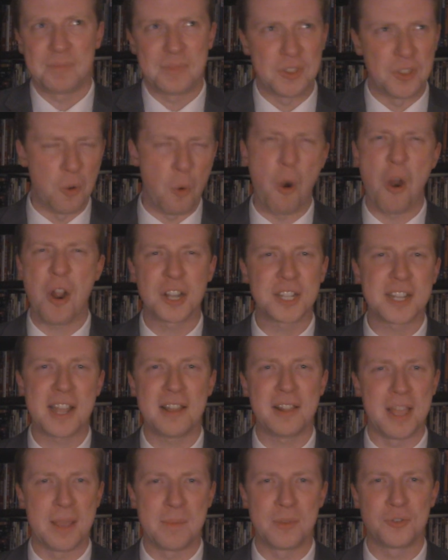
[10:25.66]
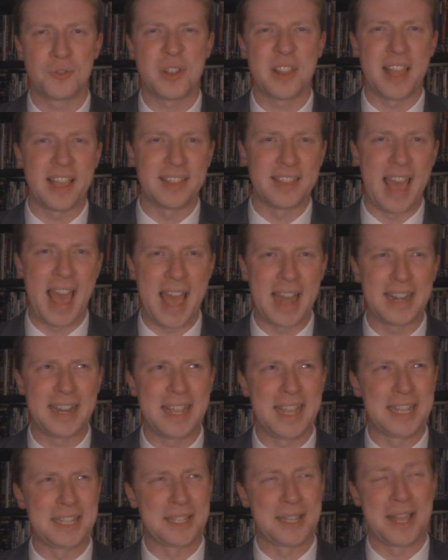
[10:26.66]
Noir-style imagery like that
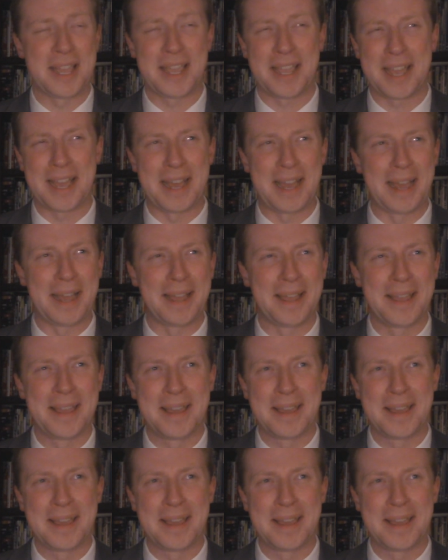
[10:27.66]
is like a